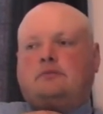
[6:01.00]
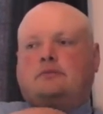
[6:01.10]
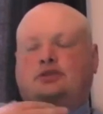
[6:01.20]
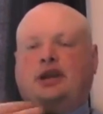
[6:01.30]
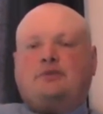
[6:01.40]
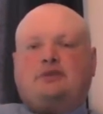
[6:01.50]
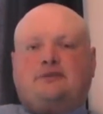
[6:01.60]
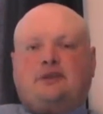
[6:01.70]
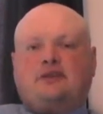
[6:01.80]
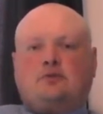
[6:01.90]

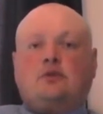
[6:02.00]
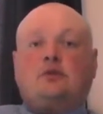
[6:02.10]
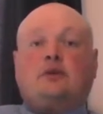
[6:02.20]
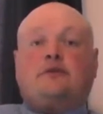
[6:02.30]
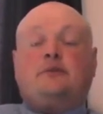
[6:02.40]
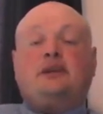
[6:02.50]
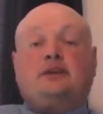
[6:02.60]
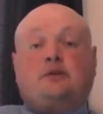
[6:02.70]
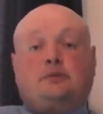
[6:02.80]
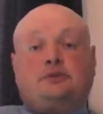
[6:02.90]
shapeshift into what look like
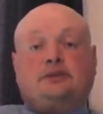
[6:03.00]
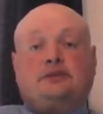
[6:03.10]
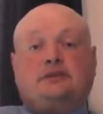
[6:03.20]
familiar objects.